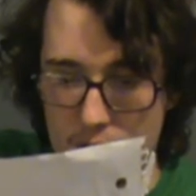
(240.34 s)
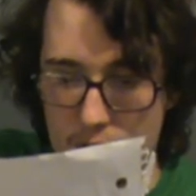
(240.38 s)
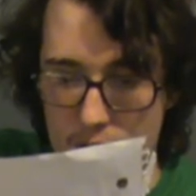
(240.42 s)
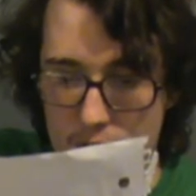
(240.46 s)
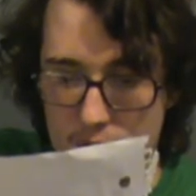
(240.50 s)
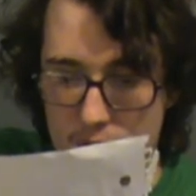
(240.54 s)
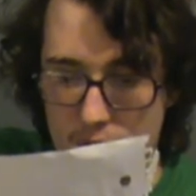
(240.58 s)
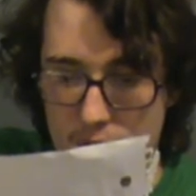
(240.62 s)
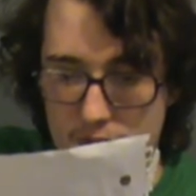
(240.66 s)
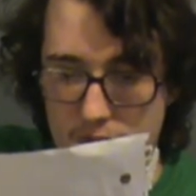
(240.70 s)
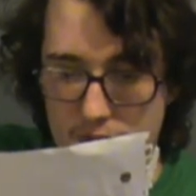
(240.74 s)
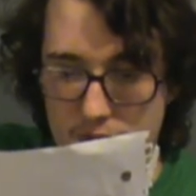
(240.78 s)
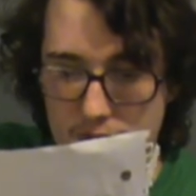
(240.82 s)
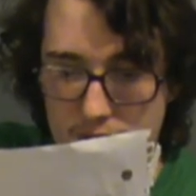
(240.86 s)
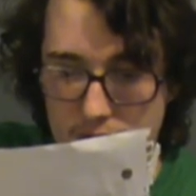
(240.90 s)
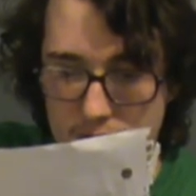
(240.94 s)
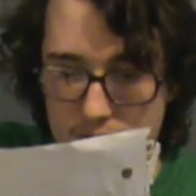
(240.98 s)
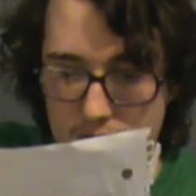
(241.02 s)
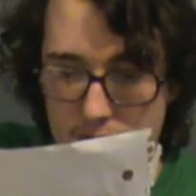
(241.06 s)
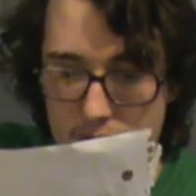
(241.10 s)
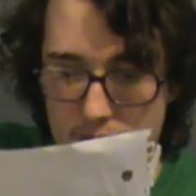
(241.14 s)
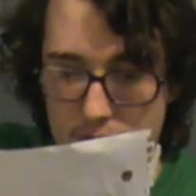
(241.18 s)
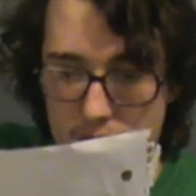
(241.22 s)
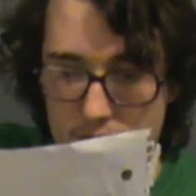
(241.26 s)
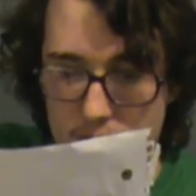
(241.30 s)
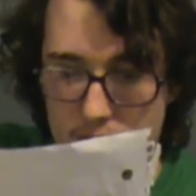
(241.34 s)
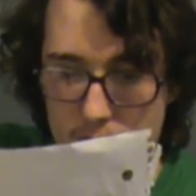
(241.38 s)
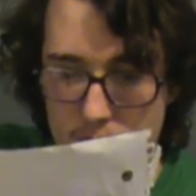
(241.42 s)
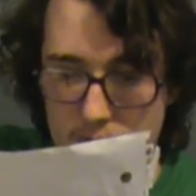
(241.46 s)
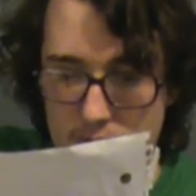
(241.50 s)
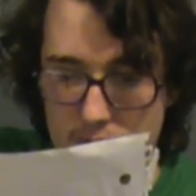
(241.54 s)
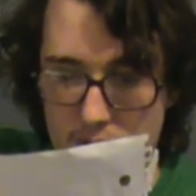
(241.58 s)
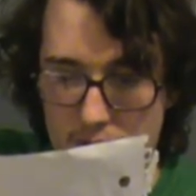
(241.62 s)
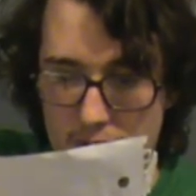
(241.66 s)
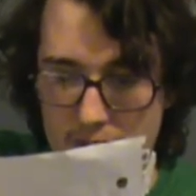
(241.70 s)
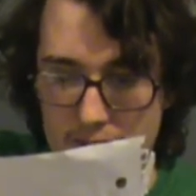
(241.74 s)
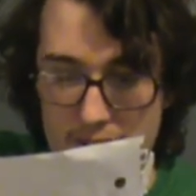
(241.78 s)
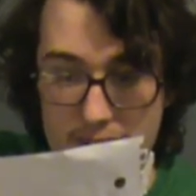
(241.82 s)
for, from
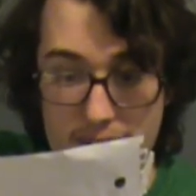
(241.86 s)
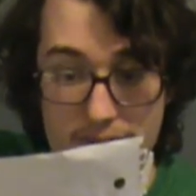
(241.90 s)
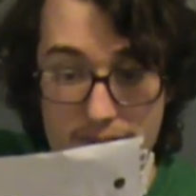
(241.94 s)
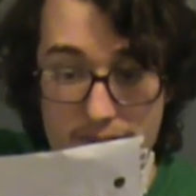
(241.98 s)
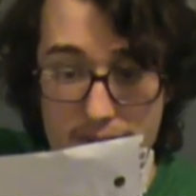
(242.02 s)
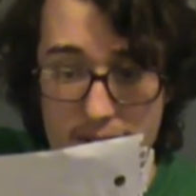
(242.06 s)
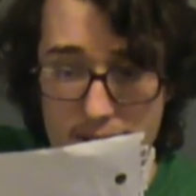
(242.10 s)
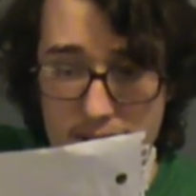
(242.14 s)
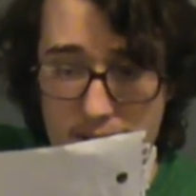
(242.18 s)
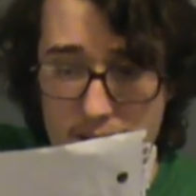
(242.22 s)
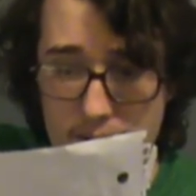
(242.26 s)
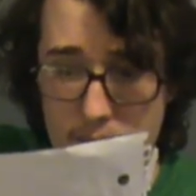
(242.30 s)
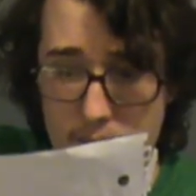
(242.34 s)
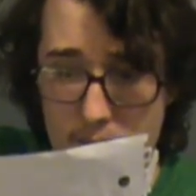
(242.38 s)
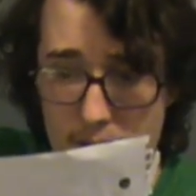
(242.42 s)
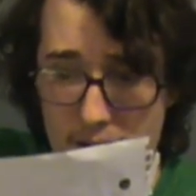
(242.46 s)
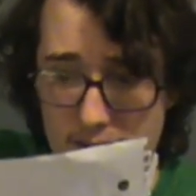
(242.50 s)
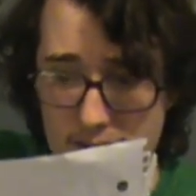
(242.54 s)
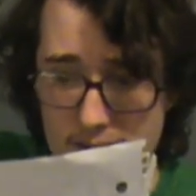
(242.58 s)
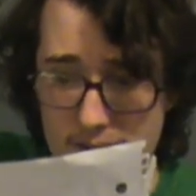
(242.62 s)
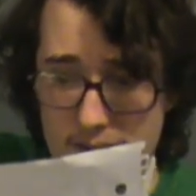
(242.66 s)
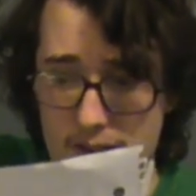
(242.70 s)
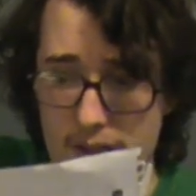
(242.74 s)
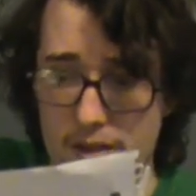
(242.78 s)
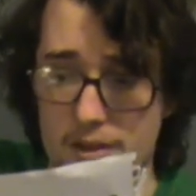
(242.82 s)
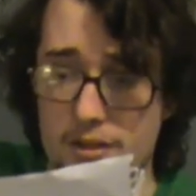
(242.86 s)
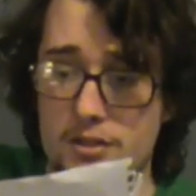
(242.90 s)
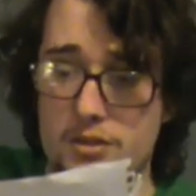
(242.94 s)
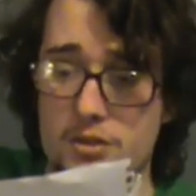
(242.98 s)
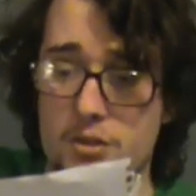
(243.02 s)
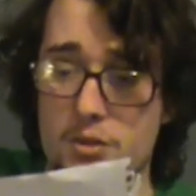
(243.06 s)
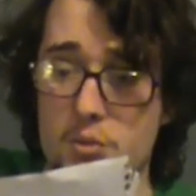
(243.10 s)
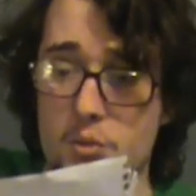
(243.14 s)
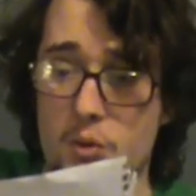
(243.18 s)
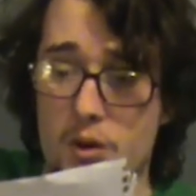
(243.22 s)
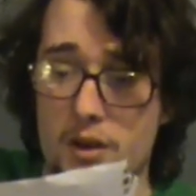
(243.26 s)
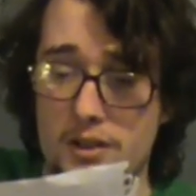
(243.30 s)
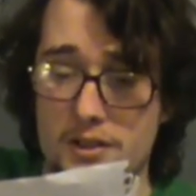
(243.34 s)
certain invading monsters
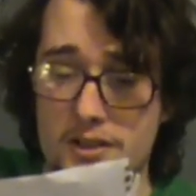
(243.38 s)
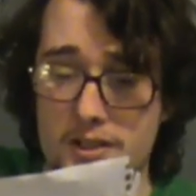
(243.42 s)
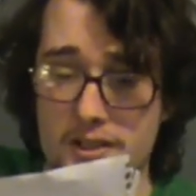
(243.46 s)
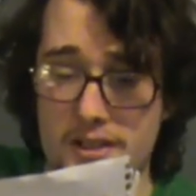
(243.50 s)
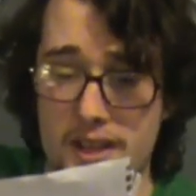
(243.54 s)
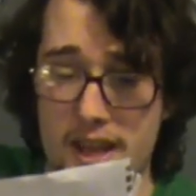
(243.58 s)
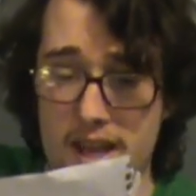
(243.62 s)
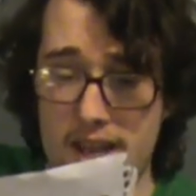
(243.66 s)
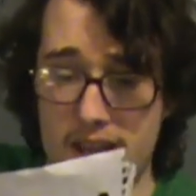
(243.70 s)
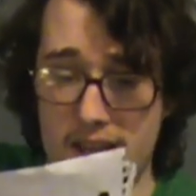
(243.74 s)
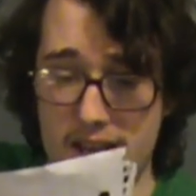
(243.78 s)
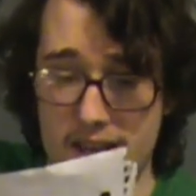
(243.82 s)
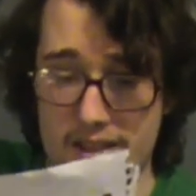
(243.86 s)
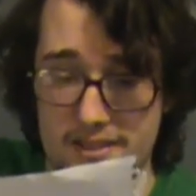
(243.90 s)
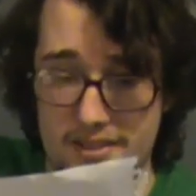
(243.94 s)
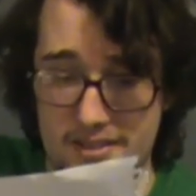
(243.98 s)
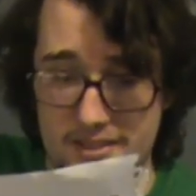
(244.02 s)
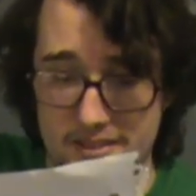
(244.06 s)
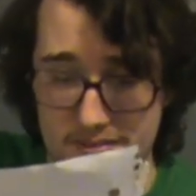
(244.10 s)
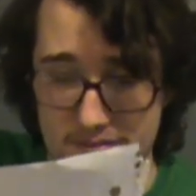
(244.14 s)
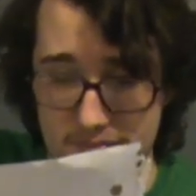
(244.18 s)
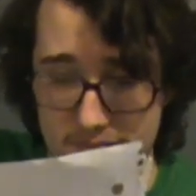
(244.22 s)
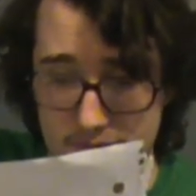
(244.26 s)
who want to take it.